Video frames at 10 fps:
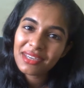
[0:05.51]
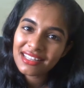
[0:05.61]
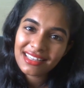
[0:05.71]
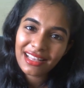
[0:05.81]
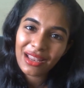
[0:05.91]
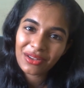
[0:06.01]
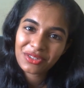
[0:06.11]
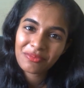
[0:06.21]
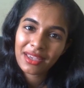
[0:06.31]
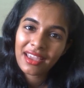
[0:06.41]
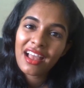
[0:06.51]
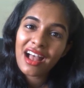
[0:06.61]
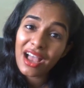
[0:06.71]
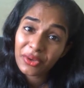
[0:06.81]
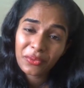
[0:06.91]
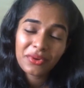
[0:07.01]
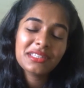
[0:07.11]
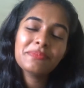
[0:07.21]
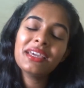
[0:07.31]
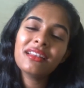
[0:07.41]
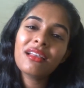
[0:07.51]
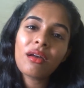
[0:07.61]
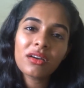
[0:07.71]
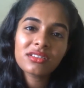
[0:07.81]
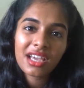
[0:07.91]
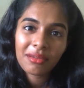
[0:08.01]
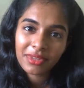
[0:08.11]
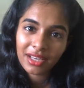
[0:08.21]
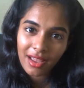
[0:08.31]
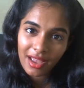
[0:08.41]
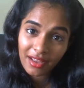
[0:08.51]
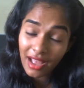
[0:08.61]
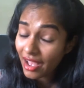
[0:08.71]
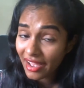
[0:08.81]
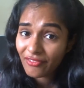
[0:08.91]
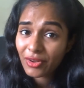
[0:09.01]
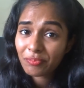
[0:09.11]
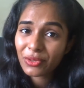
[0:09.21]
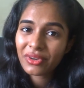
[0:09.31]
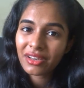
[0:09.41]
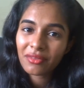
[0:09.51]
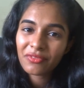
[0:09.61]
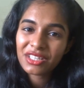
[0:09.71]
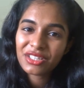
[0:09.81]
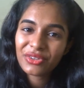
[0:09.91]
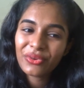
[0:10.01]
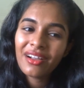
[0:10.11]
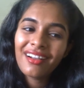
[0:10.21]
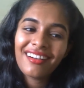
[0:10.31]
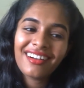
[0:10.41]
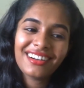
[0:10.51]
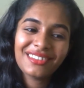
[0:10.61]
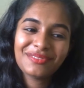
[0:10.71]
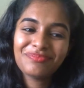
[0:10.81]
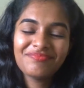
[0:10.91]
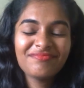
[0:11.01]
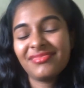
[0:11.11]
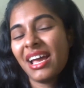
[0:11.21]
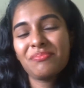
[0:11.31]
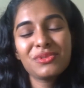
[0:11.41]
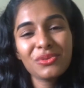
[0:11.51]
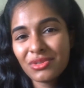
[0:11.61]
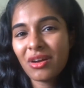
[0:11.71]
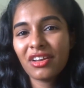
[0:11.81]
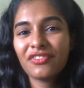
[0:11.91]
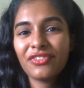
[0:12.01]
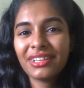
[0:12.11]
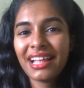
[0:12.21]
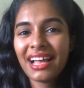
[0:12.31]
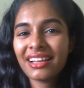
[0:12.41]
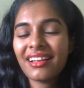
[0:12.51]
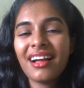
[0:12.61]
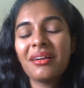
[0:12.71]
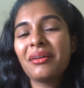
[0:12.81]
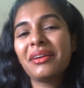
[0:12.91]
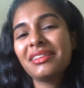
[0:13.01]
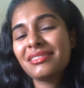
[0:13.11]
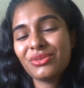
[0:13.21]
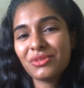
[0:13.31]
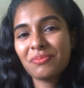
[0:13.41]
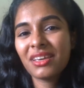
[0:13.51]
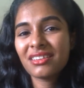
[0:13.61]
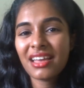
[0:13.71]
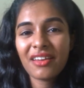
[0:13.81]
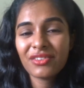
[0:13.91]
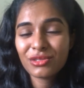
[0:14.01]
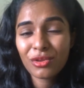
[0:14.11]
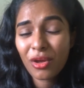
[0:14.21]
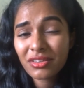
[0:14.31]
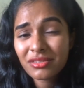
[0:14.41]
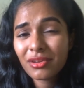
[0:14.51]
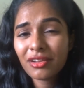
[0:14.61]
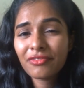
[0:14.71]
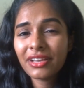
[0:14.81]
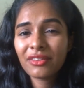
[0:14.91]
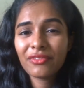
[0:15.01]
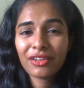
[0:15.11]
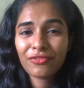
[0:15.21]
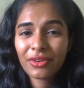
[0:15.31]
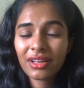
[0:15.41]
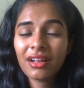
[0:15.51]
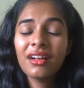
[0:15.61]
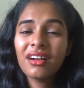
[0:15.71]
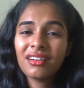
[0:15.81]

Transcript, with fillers: means a lot to me. I know it's been a long time that I have uploaded a video. I'm so sorry for that. It's just because I was not at all feeling well for a